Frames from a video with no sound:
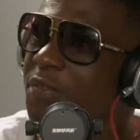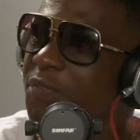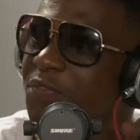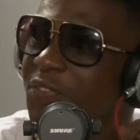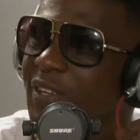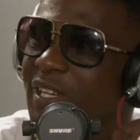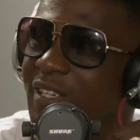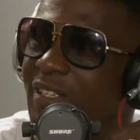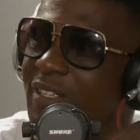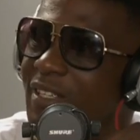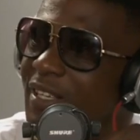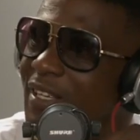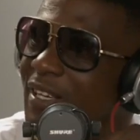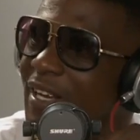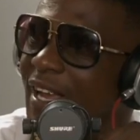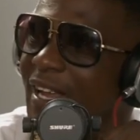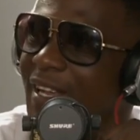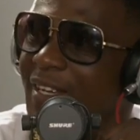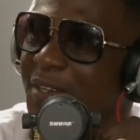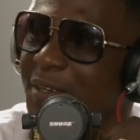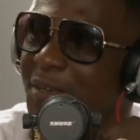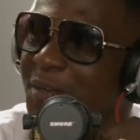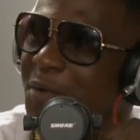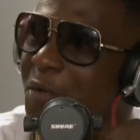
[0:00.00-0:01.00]
feet look
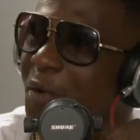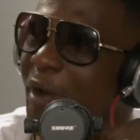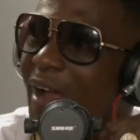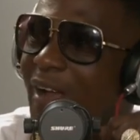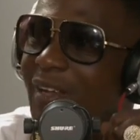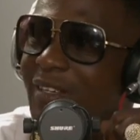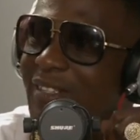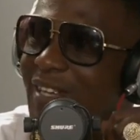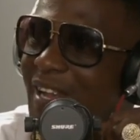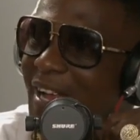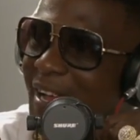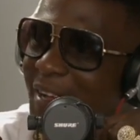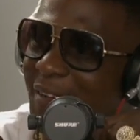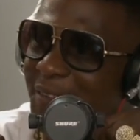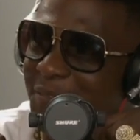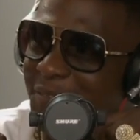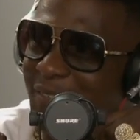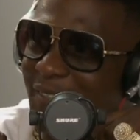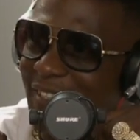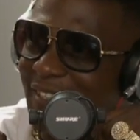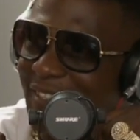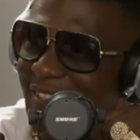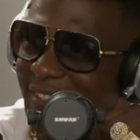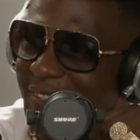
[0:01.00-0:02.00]
like crocodile
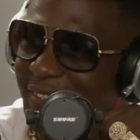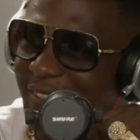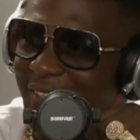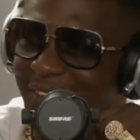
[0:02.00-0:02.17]
feet,